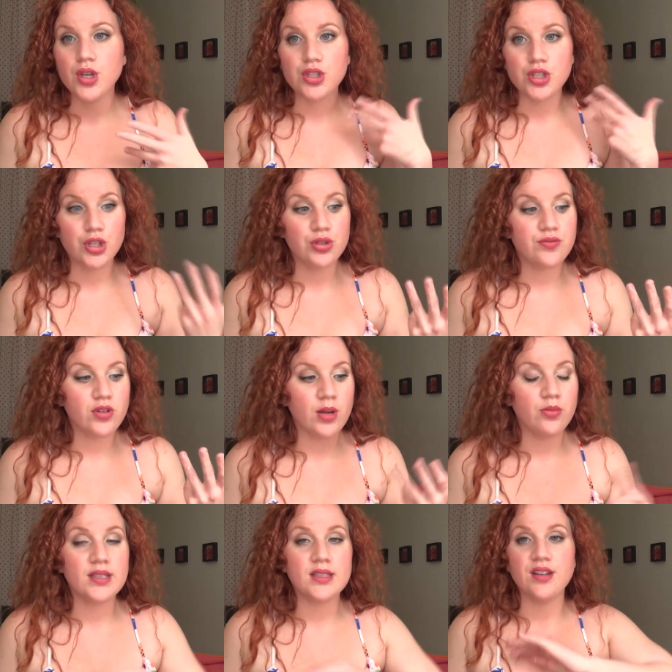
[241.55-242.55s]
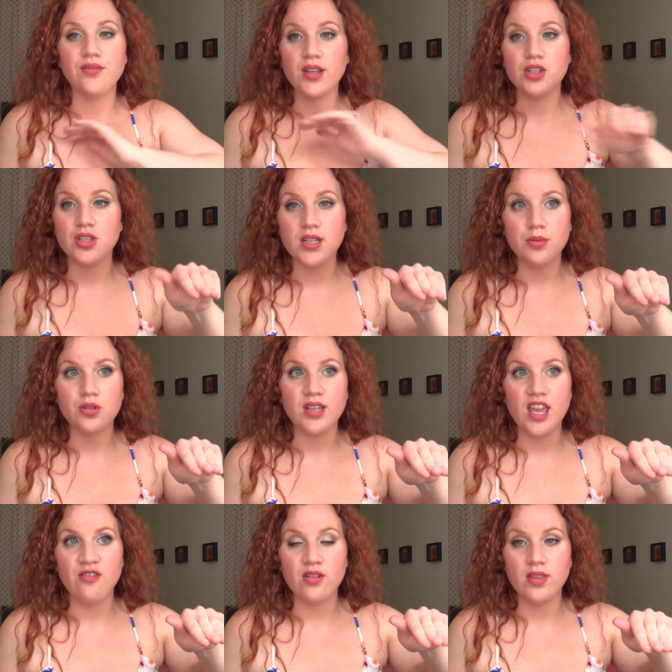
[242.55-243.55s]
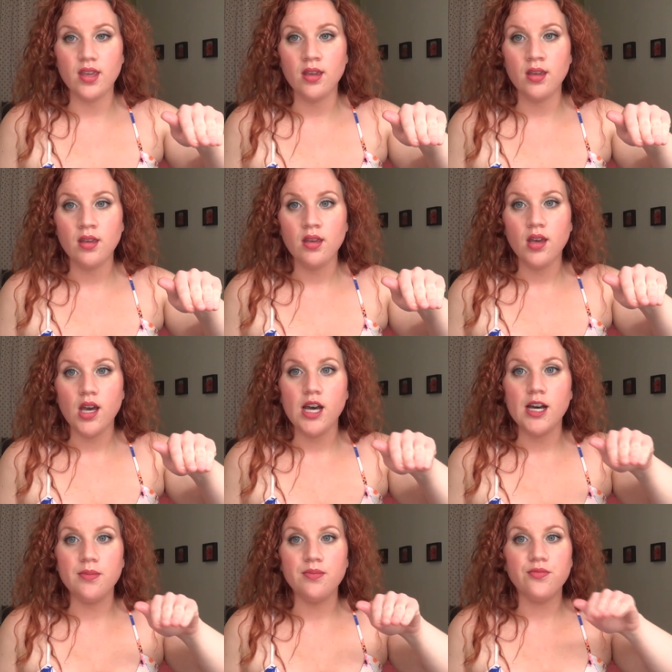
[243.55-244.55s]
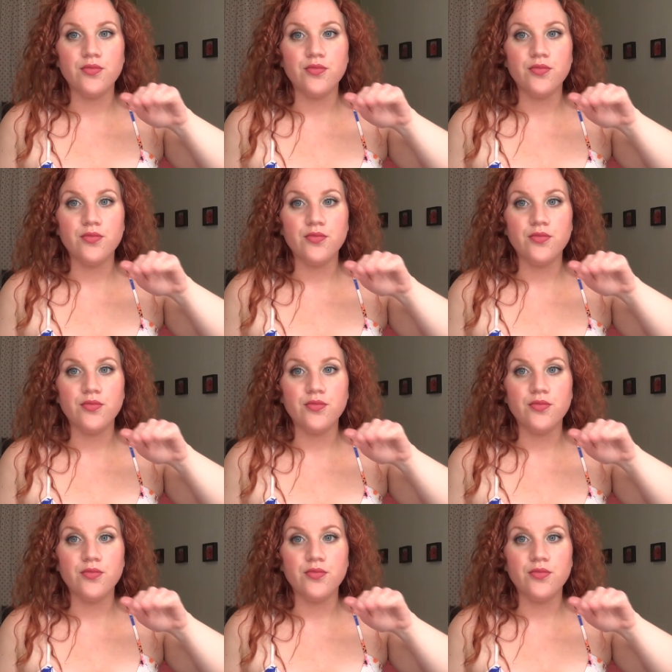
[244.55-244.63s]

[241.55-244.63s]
So I used them for a couple weeks, and then I finally just stopped using everything um,